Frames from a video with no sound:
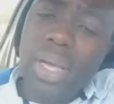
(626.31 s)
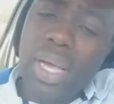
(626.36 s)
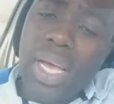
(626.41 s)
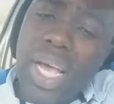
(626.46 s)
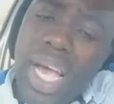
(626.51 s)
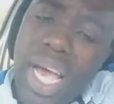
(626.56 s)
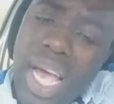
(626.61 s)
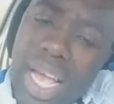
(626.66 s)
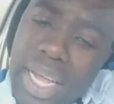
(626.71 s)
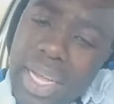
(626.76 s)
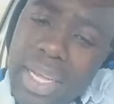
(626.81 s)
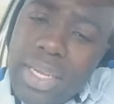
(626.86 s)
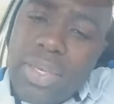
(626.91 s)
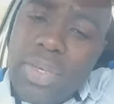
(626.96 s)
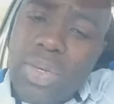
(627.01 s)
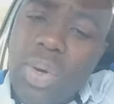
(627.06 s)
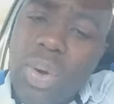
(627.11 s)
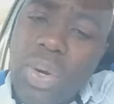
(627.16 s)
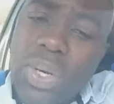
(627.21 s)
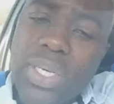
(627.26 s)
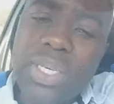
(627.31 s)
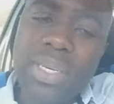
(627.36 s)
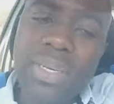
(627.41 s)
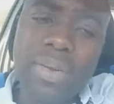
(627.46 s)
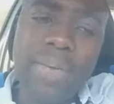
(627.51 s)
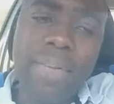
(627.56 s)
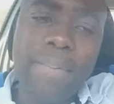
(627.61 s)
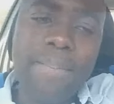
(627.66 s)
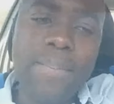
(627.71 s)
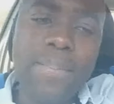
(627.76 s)
Hey, dude,
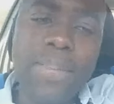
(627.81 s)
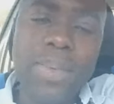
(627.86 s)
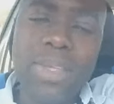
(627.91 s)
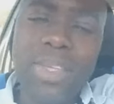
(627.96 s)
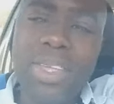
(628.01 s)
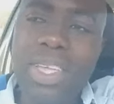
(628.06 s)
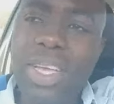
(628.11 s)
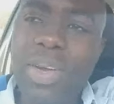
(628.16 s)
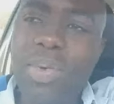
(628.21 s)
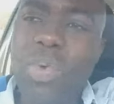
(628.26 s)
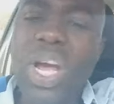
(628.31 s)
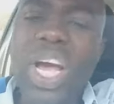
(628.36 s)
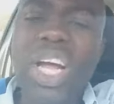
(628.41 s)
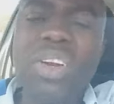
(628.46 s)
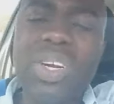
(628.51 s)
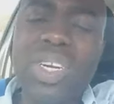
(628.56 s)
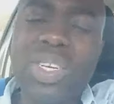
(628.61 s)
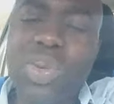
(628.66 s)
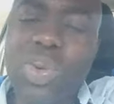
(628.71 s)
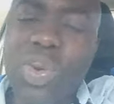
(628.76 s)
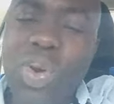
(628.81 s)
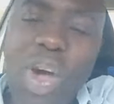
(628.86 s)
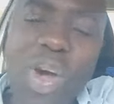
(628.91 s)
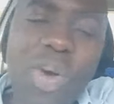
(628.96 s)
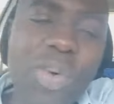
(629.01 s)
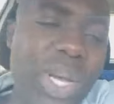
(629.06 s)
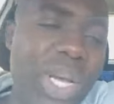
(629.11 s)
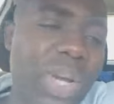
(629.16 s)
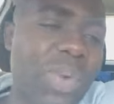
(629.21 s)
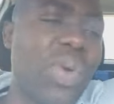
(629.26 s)
we are not
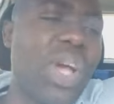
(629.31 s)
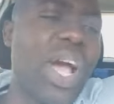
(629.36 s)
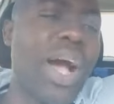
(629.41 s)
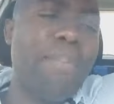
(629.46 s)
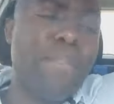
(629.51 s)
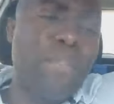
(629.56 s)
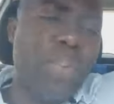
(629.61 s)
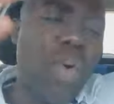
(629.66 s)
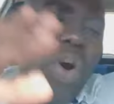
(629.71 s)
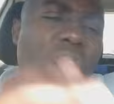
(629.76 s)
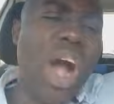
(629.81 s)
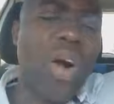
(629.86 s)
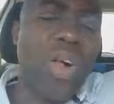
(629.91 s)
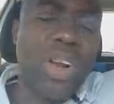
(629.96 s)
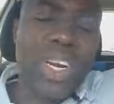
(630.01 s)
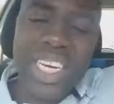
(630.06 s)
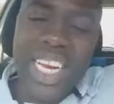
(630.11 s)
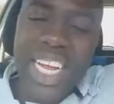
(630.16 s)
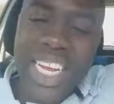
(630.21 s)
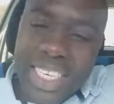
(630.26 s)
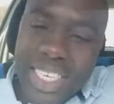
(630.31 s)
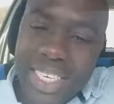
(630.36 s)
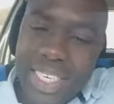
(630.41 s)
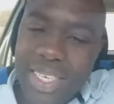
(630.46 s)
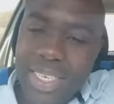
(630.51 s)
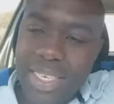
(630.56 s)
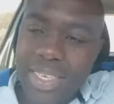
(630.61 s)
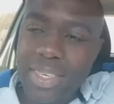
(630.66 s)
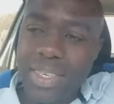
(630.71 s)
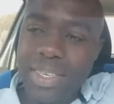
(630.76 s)
growing. We are poor already.
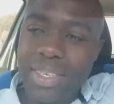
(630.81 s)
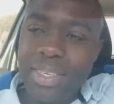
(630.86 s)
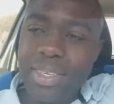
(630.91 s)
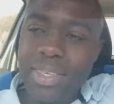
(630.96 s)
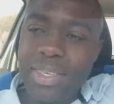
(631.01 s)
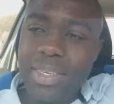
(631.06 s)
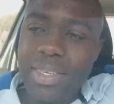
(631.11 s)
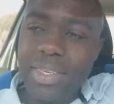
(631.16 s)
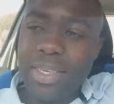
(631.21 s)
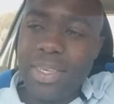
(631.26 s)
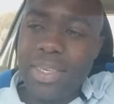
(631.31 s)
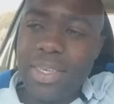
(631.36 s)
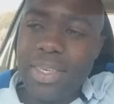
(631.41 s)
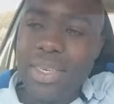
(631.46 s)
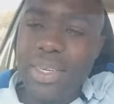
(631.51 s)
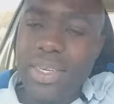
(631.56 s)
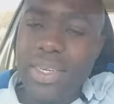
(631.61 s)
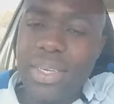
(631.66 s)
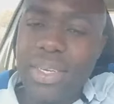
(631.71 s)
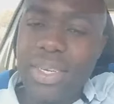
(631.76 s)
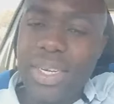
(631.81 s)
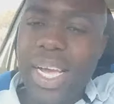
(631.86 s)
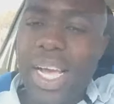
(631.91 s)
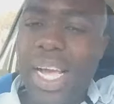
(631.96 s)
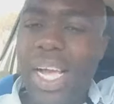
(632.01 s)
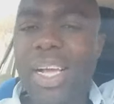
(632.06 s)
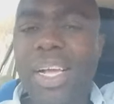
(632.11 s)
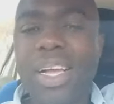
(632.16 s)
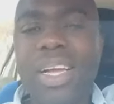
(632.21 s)
Yeah?